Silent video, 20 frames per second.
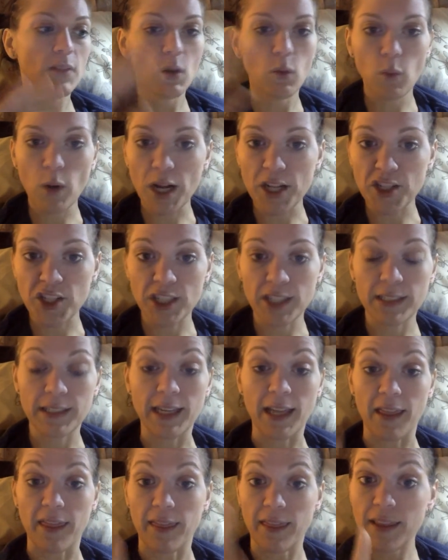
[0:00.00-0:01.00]
watch it.
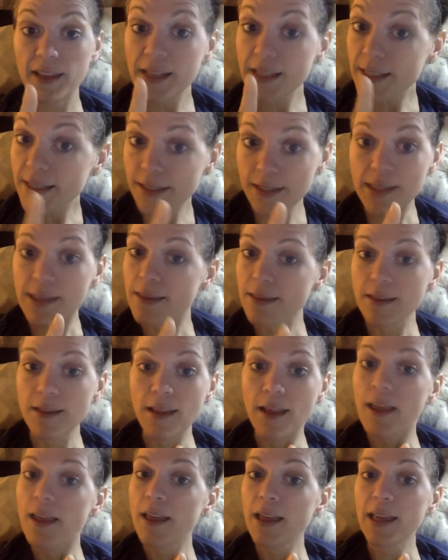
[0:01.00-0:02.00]
Now, this
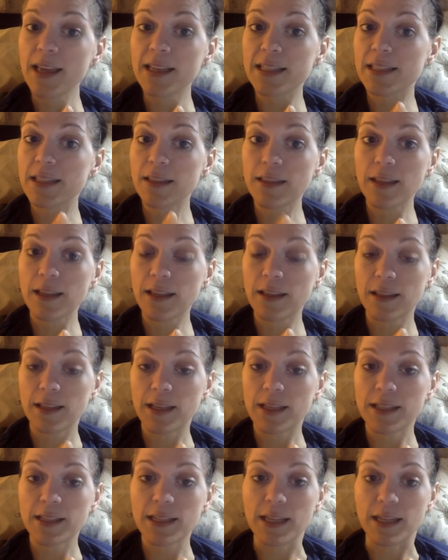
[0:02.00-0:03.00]
is the thing,
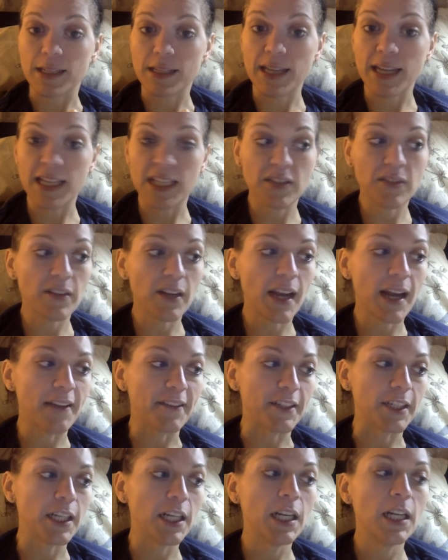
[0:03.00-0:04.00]
like I said, it takes
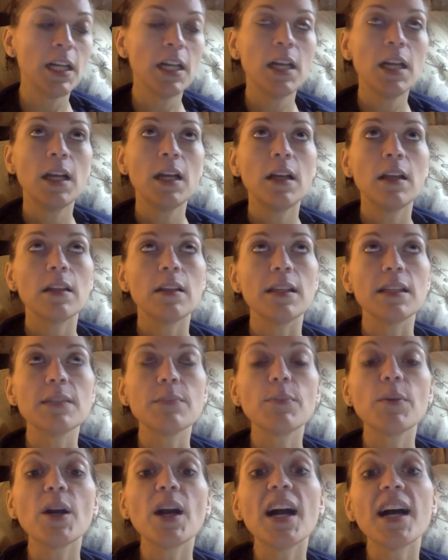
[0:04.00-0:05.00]
forever. This
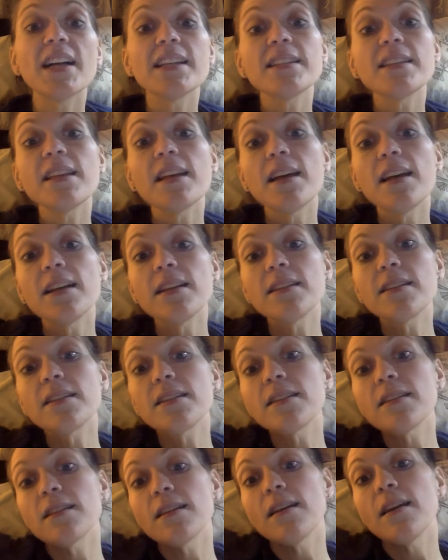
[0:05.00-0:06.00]
process
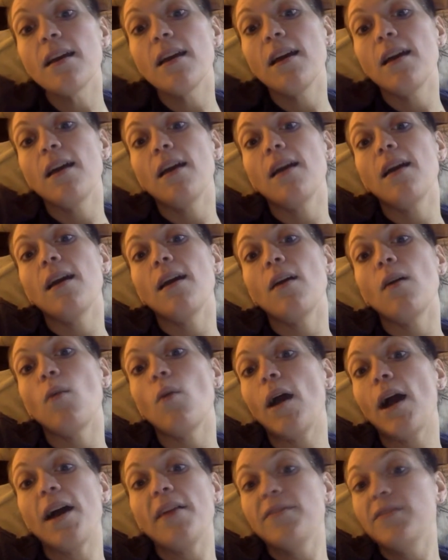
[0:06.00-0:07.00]

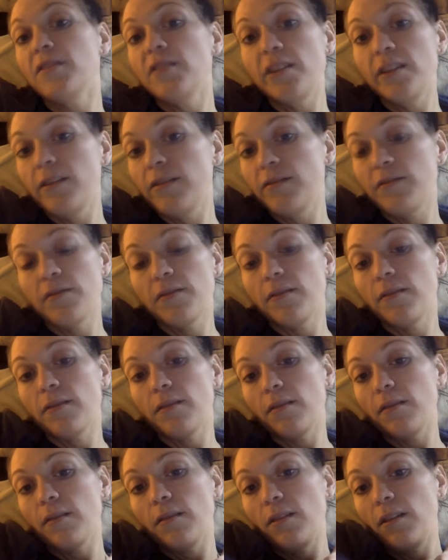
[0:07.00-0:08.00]
after you've
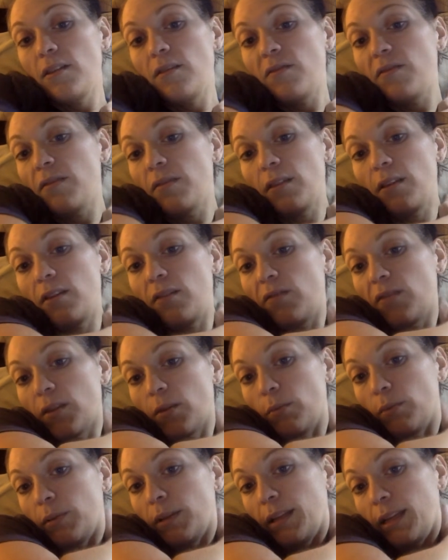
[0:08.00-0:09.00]
you've you've
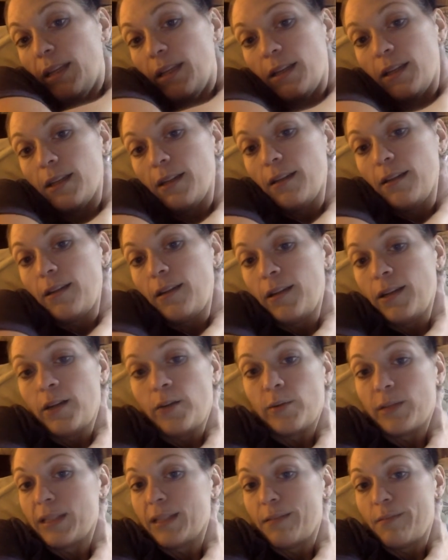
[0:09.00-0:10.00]
completed you
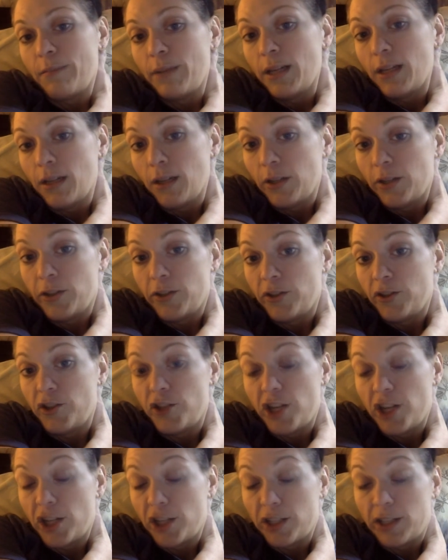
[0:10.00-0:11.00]
know and submitted all your
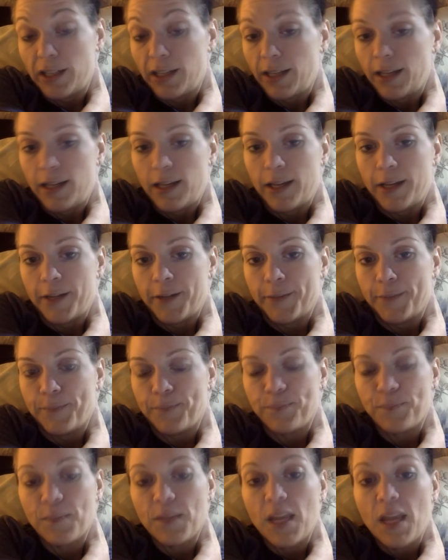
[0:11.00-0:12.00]
junk
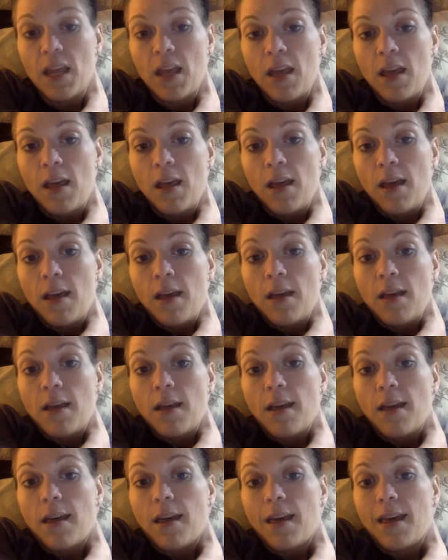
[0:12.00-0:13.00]
um,
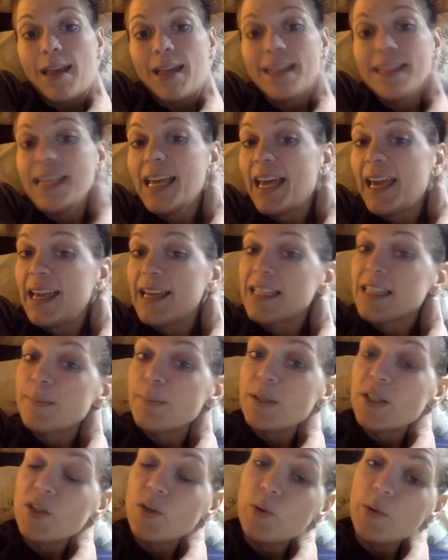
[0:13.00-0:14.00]
it takes
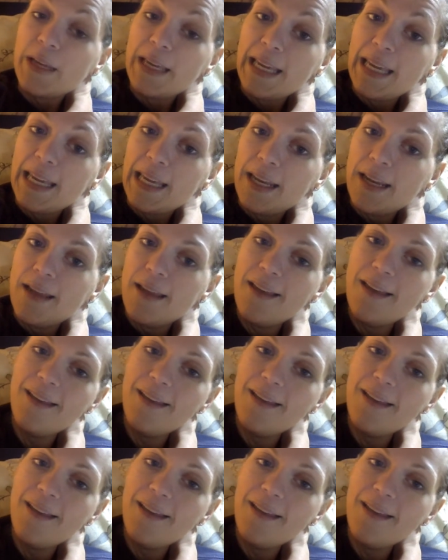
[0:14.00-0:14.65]
between